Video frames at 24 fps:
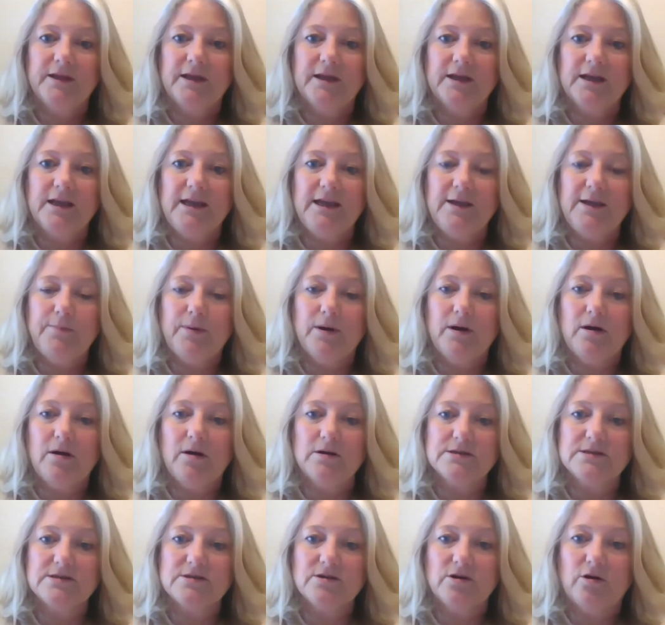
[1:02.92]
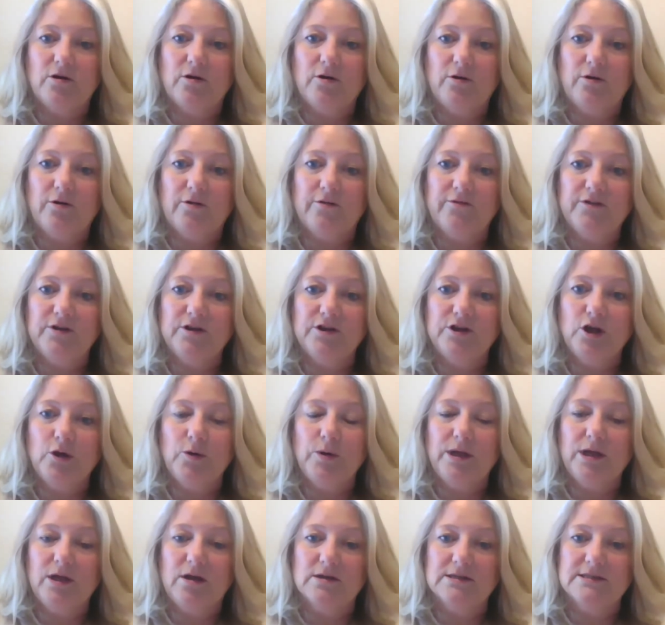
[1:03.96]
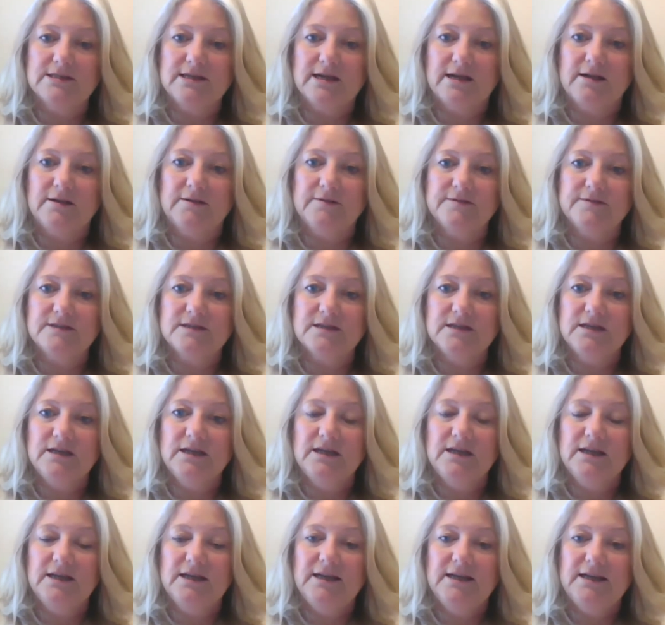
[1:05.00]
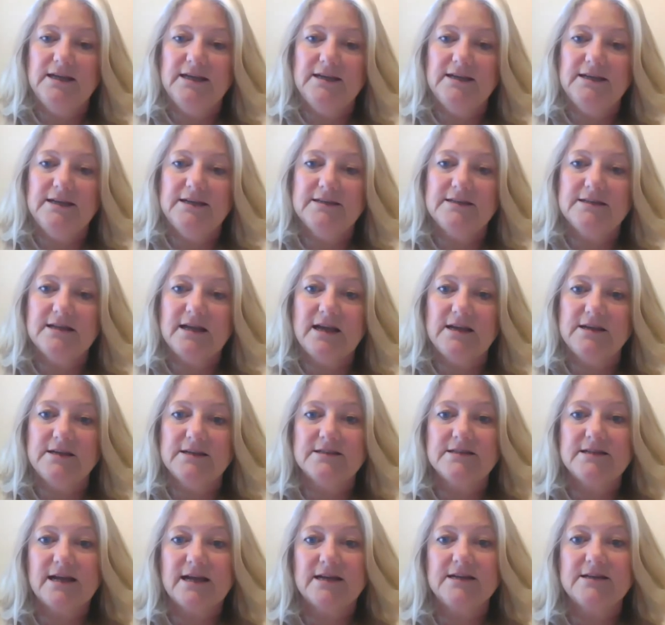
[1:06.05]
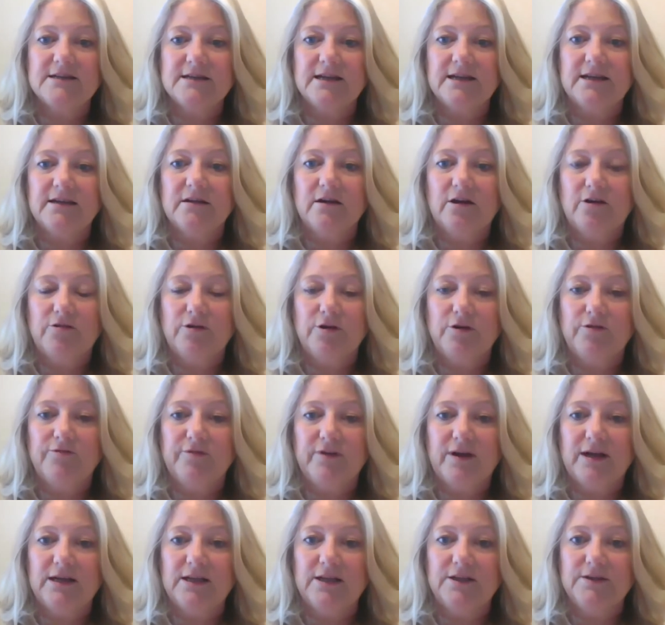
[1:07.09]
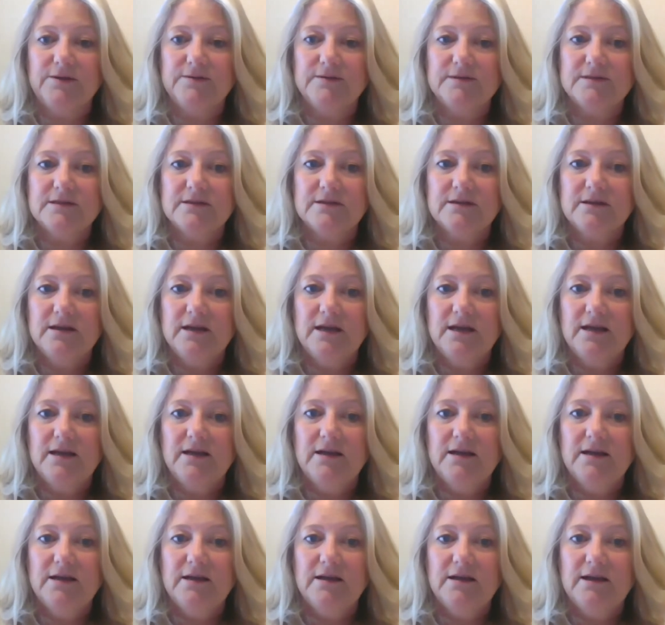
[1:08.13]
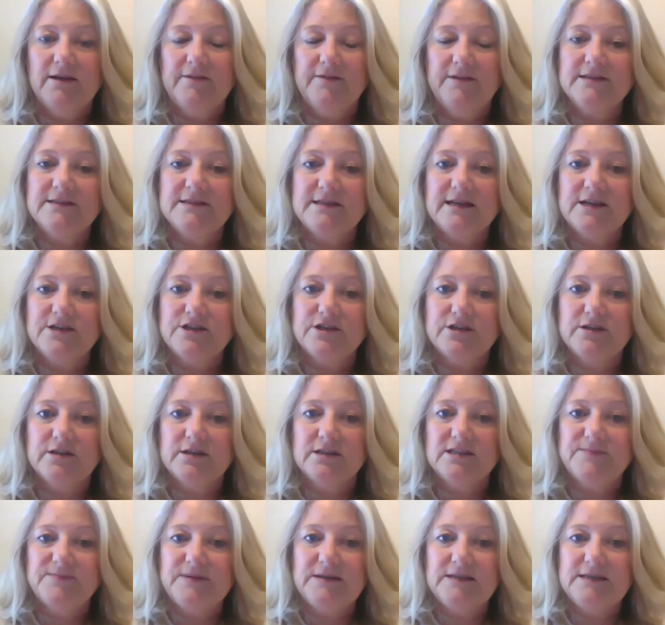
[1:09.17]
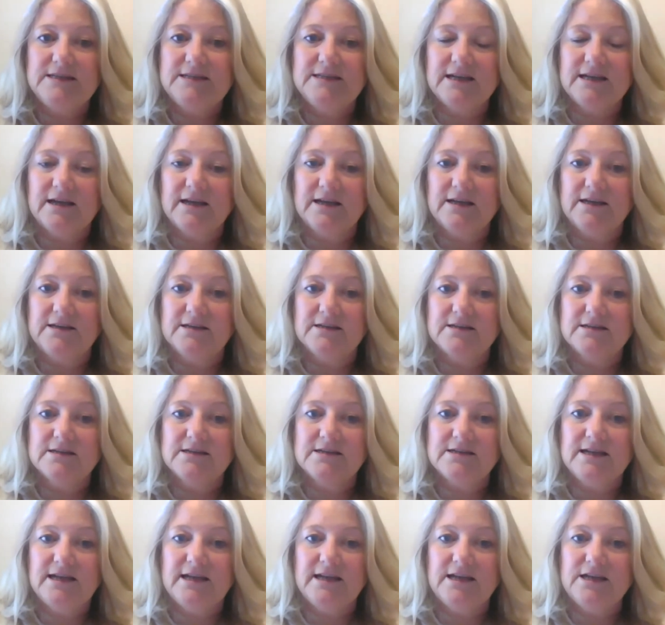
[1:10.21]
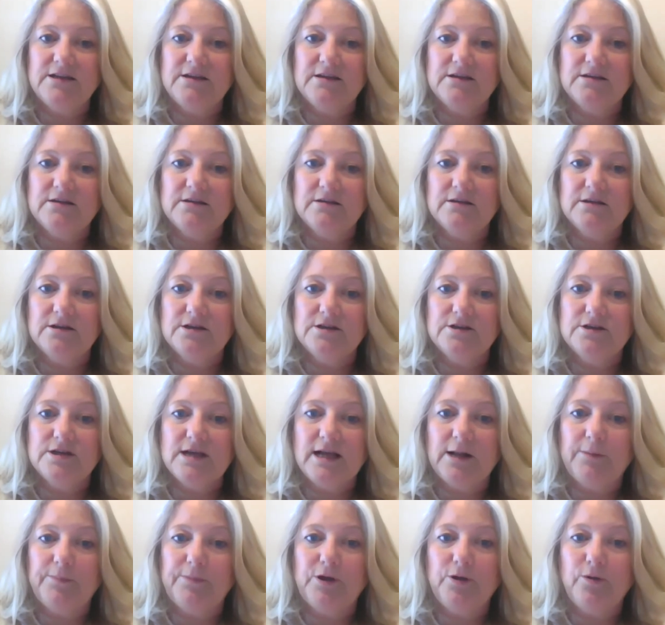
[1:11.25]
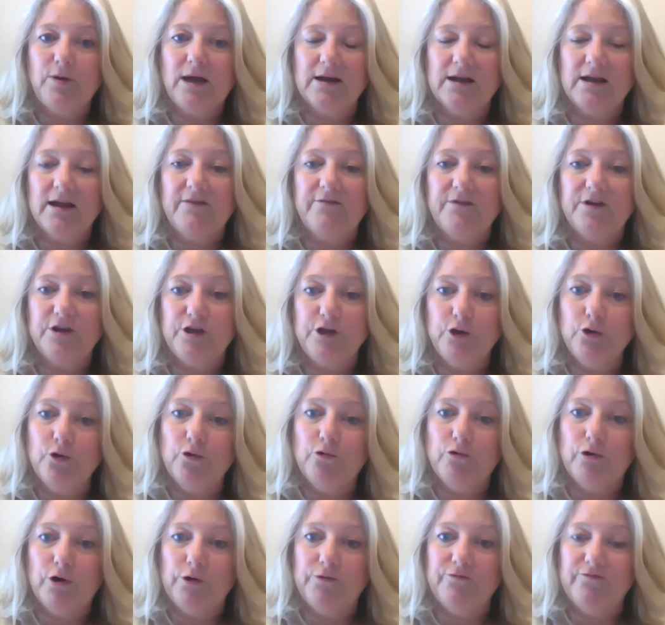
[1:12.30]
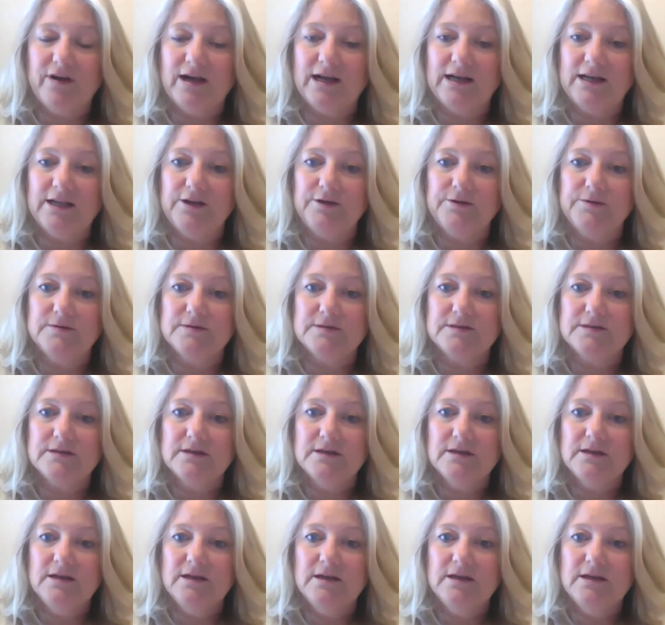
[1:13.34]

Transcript: a key part of knowing ourselves is understanding our own values. And this session has been designed today to help you uncover your own values